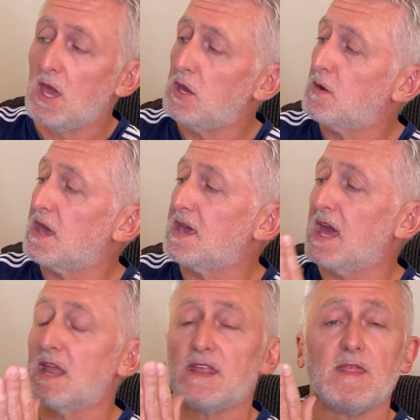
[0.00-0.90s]
You can
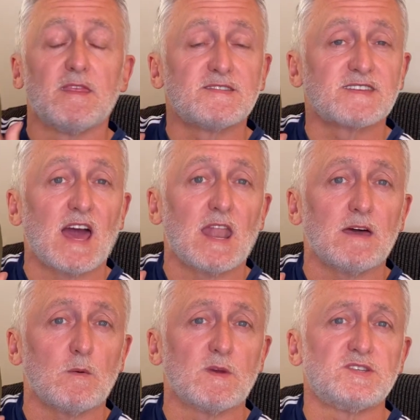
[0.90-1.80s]
get it in this color,
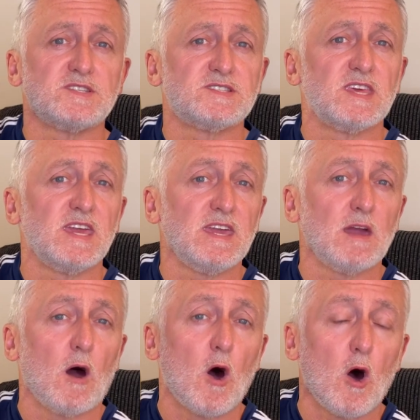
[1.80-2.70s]
which is the
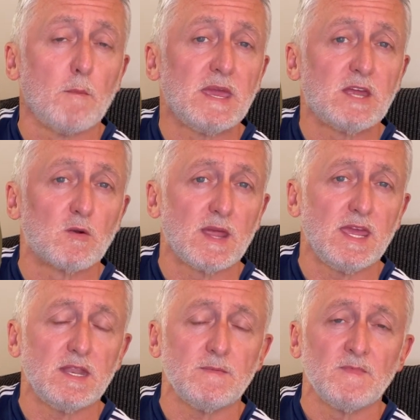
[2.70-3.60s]
army
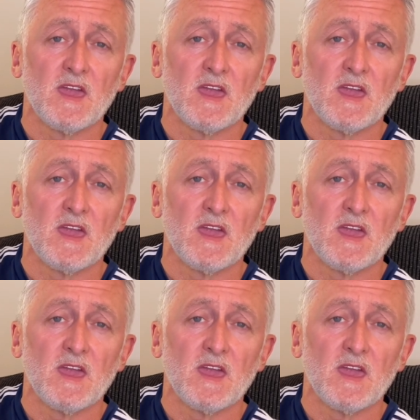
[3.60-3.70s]
green.